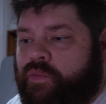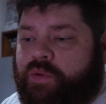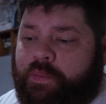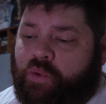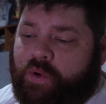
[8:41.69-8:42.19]

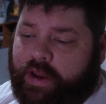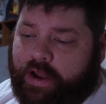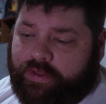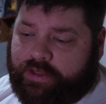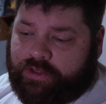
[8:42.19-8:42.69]
with me pulling
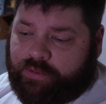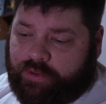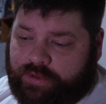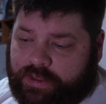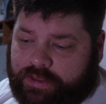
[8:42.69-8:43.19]
out the
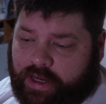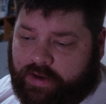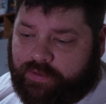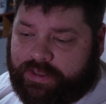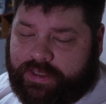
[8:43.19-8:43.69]
screws, it's kind
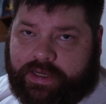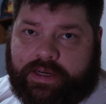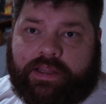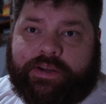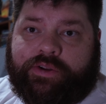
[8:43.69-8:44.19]
of
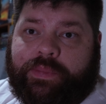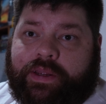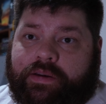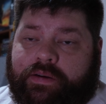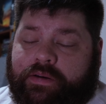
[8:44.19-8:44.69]
receded a little
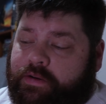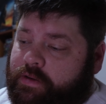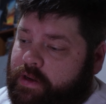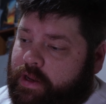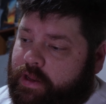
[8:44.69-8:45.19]
bit,
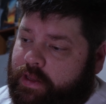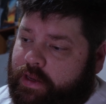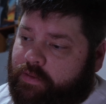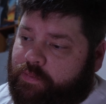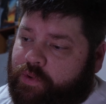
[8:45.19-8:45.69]
and
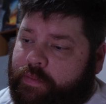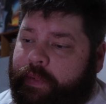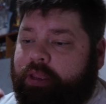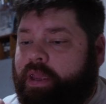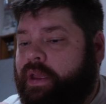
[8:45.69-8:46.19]
then put them
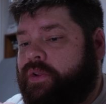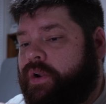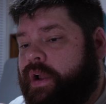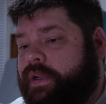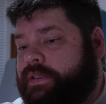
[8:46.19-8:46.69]
back in, they're
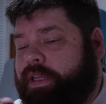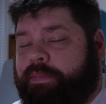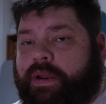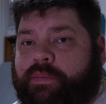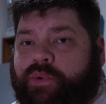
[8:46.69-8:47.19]
not as
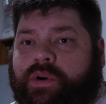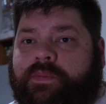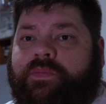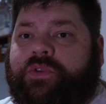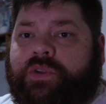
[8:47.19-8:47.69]
deep
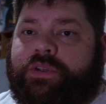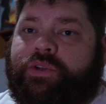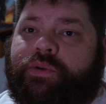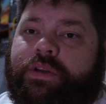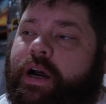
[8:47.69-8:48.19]
anymore. So those
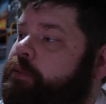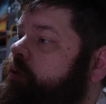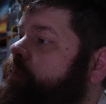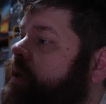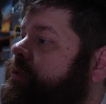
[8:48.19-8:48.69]
2 top
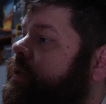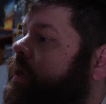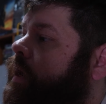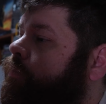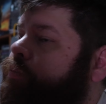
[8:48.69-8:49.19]
spots that I
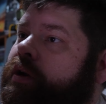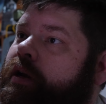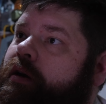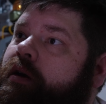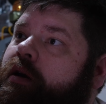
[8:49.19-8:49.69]
had put
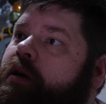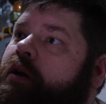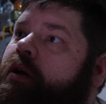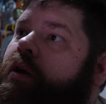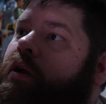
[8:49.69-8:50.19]
in,
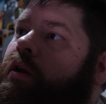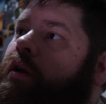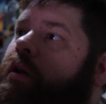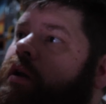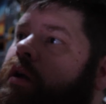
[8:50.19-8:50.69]

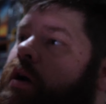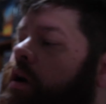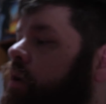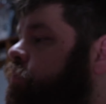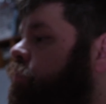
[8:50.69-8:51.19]

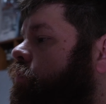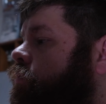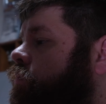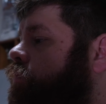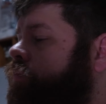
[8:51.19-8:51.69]

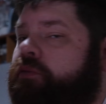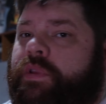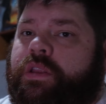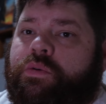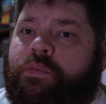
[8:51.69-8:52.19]

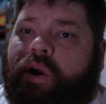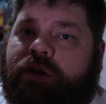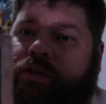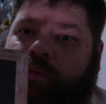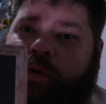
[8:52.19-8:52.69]
little
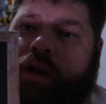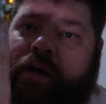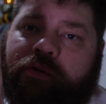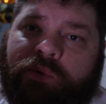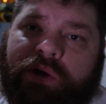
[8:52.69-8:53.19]
marks, you won't
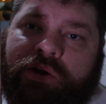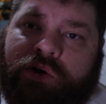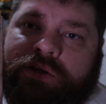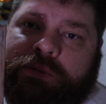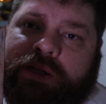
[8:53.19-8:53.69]
ever really
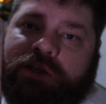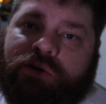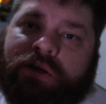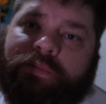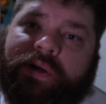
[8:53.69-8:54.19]
notice them unless you
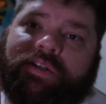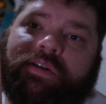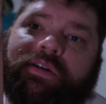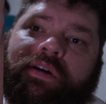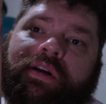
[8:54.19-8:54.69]
look at the
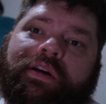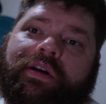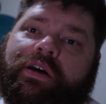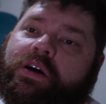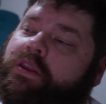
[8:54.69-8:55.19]
picture.
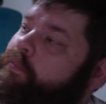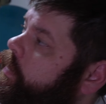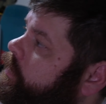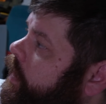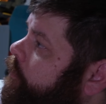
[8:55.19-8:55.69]
In the
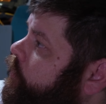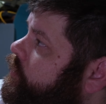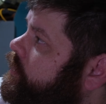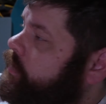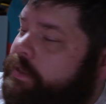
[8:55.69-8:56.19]
meantime, you'll
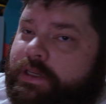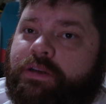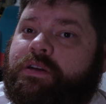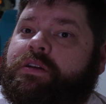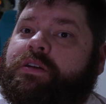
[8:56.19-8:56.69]
just see